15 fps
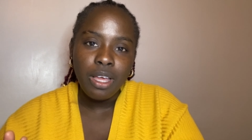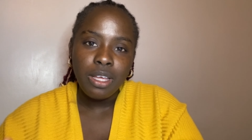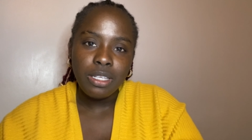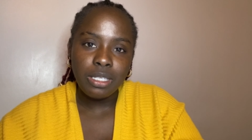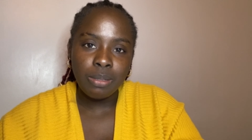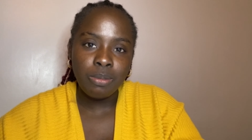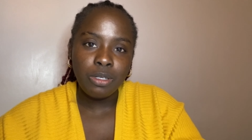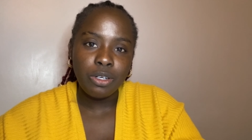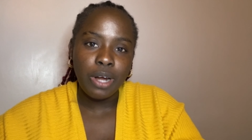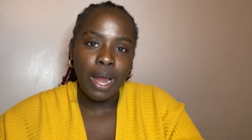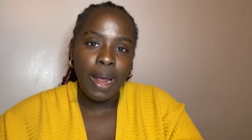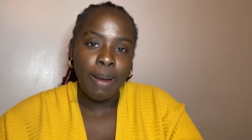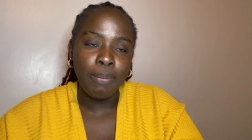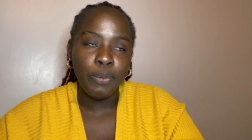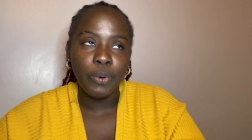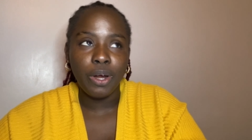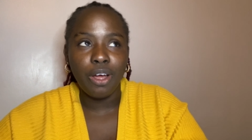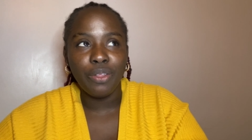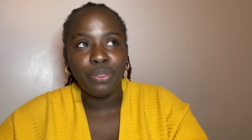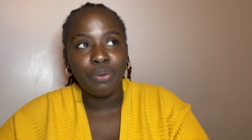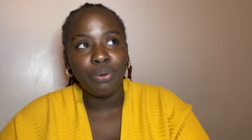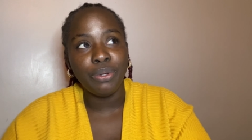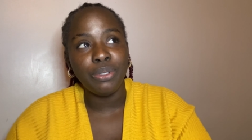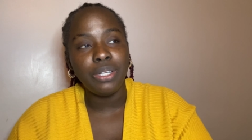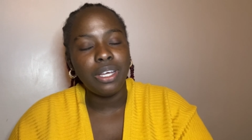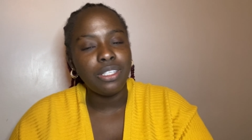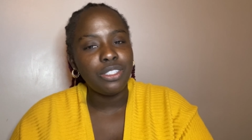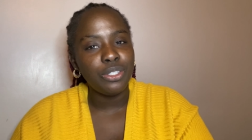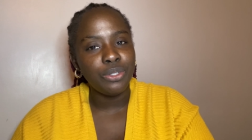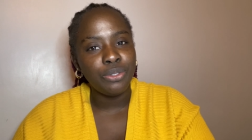subscribe. We're on the road
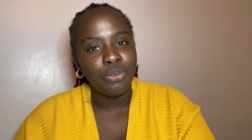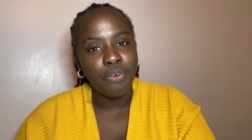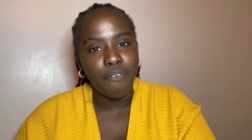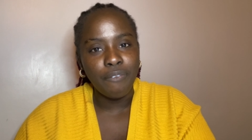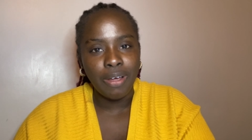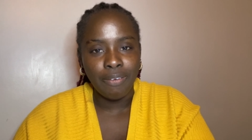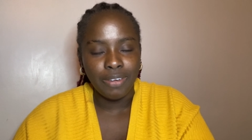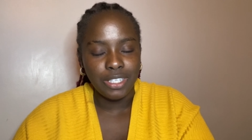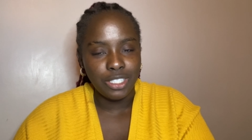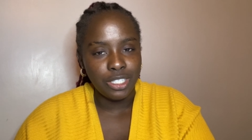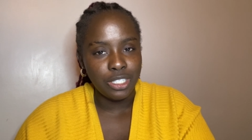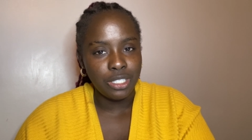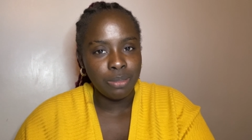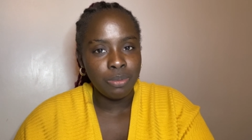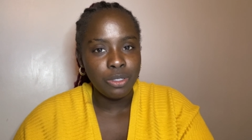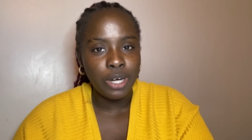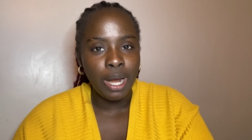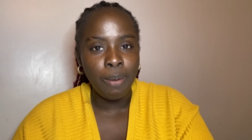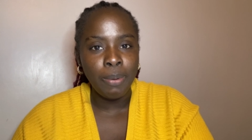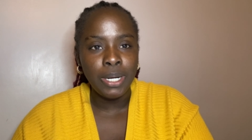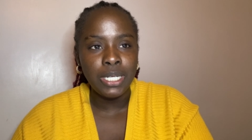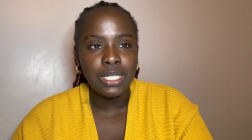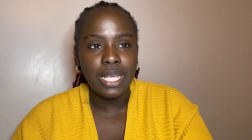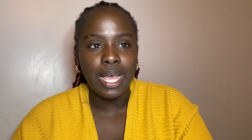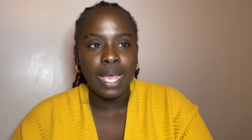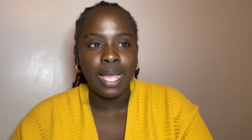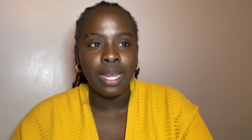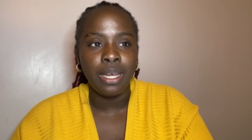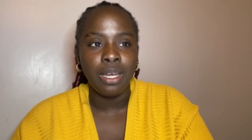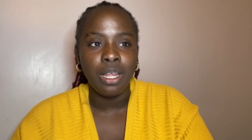to five hundred subscribers,
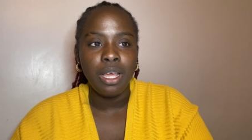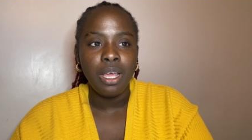and